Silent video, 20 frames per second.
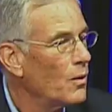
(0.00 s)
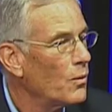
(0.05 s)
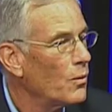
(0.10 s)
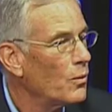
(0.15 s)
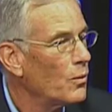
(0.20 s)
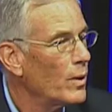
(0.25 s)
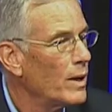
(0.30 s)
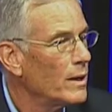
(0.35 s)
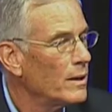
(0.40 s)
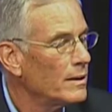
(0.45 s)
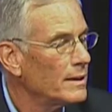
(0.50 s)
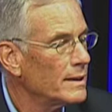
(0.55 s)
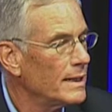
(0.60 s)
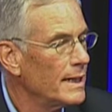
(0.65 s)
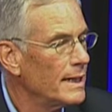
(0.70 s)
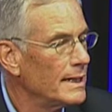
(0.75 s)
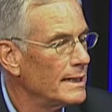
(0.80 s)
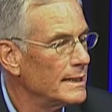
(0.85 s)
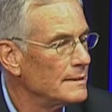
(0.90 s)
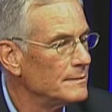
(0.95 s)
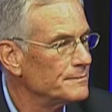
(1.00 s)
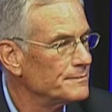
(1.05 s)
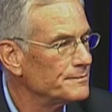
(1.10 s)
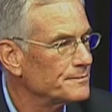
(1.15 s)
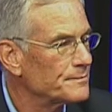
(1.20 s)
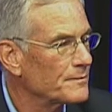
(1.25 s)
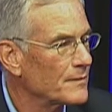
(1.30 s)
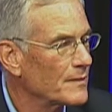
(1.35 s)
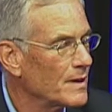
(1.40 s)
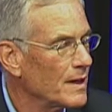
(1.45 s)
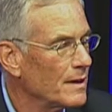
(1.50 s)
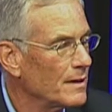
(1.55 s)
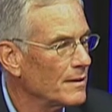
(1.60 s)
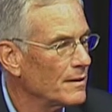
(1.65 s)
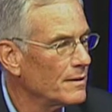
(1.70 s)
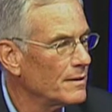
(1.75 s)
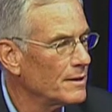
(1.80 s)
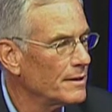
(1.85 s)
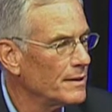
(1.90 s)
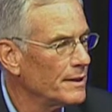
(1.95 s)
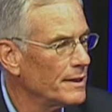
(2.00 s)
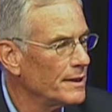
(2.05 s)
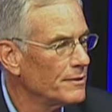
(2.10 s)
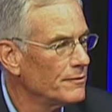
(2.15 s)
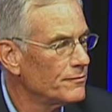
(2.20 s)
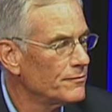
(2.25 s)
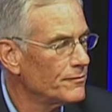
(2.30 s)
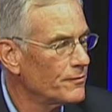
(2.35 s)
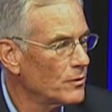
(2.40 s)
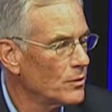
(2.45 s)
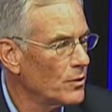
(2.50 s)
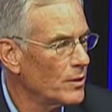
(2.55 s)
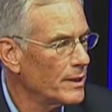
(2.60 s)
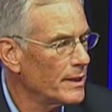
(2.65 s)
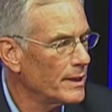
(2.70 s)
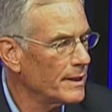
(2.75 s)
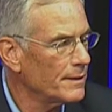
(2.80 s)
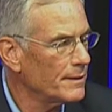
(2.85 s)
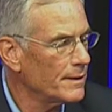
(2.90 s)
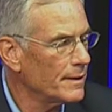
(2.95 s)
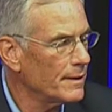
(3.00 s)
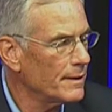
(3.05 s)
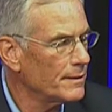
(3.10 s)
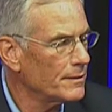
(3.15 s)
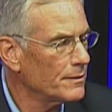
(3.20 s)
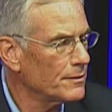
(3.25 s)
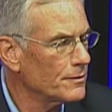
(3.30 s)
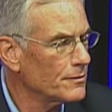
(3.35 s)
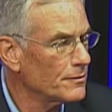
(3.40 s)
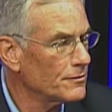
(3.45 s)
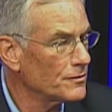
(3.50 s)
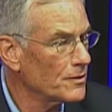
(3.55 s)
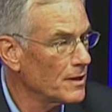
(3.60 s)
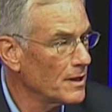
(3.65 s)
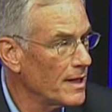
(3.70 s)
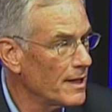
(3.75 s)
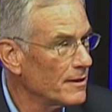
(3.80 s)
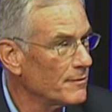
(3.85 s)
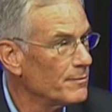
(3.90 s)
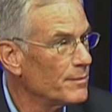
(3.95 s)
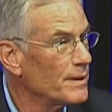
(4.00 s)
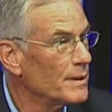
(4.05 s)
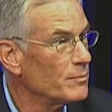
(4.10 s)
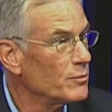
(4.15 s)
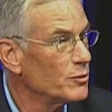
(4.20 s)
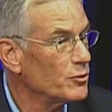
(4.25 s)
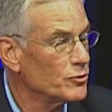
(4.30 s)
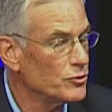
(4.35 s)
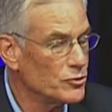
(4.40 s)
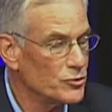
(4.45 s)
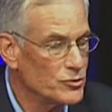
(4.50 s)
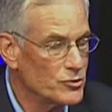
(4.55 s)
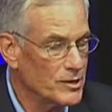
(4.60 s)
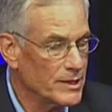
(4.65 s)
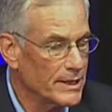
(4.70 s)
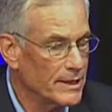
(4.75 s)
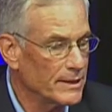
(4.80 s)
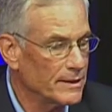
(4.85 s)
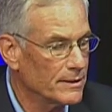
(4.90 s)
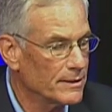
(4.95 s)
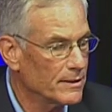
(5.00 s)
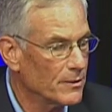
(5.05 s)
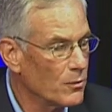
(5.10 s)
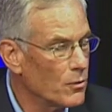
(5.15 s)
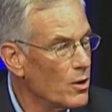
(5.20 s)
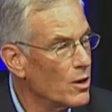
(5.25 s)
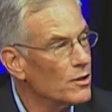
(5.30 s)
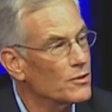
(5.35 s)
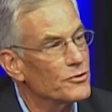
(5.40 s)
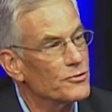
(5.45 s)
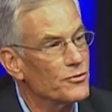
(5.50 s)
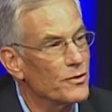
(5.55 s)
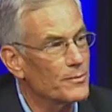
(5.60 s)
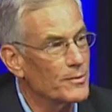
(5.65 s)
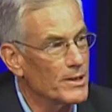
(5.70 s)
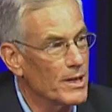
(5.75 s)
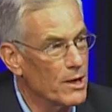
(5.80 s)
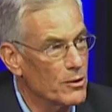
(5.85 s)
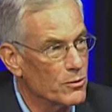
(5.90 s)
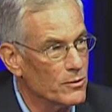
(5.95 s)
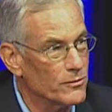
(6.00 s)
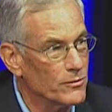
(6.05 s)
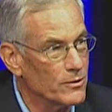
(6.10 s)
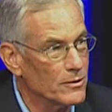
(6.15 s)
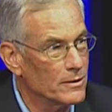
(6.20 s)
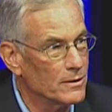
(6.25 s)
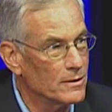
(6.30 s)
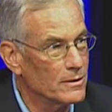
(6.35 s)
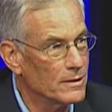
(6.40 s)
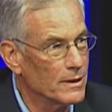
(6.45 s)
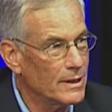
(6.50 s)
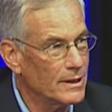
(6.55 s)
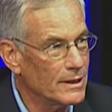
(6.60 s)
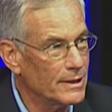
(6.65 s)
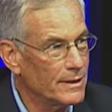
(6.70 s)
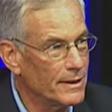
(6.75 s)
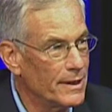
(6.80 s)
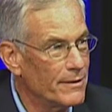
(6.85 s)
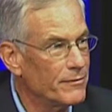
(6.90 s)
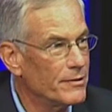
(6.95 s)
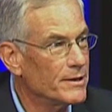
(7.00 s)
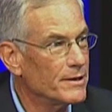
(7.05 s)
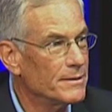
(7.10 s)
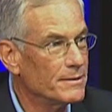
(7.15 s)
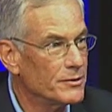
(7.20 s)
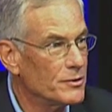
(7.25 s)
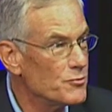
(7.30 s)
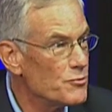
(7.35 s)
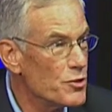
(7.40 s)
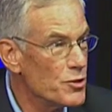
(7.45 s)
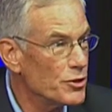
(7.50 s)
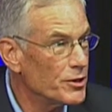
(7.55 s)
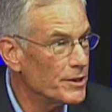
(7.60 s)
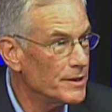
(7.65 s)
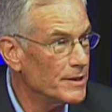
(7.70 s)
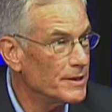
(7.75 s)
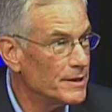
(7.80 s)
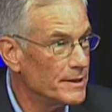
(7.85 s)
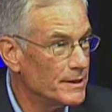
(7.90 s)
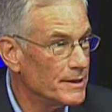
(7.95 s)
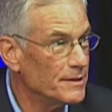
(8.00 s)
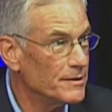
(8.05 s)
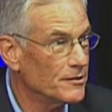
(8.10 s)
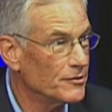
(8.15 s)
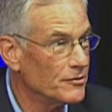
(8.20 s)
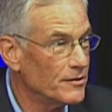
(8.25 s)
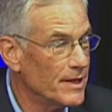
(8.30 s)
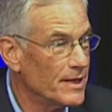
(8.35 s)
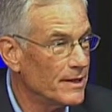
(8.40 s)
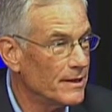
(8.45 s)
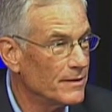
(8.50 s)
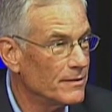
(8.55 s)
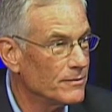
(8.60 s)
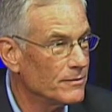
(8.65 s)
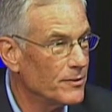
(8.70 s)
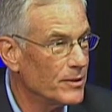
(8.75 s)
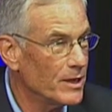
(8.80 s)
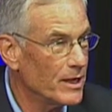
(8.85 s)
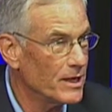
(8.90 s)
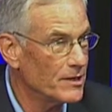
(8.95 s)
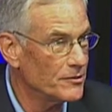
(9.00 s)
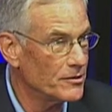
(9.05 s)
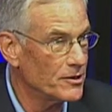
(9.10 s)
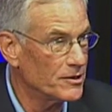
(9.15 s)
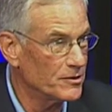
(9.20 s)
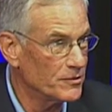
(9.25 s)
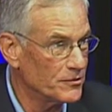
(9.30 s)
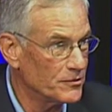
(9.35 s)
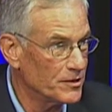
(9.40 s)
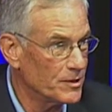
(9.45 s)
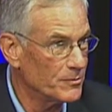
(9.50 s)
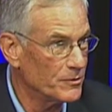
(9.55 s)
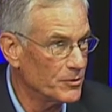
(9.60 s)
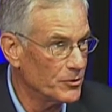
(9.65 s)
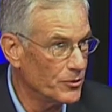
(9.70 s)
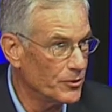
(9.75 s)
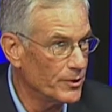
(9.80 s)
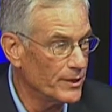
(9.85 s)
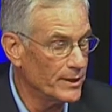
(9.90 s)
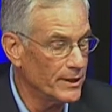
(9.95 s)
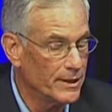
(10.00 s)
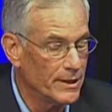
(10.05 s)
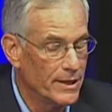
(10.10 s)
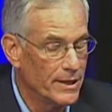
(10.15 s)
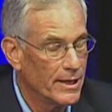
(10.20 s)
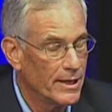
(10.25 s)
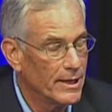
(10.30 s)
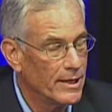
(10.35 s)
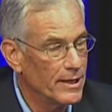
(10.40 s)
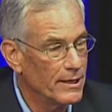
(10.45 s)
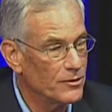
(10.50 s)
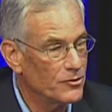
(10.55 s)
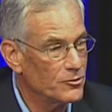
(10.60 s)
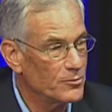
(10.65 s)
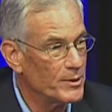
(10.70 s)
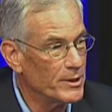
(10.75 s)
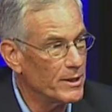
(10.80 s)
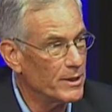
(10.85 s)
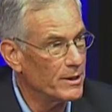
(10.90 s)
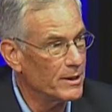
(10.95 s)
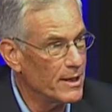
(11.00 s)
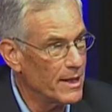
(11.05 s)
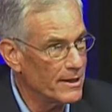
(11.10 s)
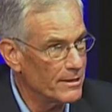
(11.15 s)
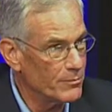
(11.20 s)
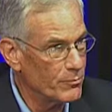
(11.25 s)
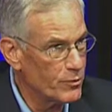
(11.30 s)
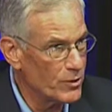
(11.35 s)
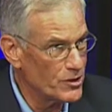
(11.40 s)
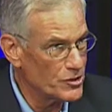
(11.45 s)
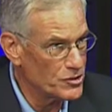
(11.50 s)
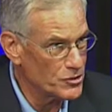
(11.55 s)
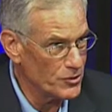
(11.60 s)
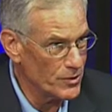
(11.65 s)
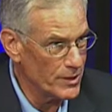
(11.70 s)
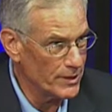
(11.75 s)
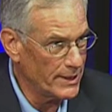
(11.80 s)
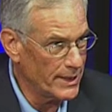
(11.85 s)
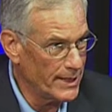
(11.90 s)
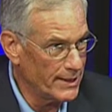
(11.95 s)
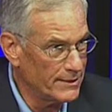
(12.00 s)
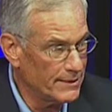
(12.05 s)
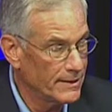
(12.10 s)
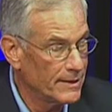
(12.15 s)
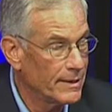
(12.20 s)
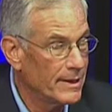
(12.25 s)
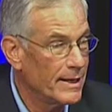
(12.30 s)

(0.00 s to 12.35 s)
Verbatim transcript: Well, um, in Florida, uh, there's a lot of people using the waters from the aquifer. Uh, every community in the state relies on it to some degree, and there's been a lot of pressure on that.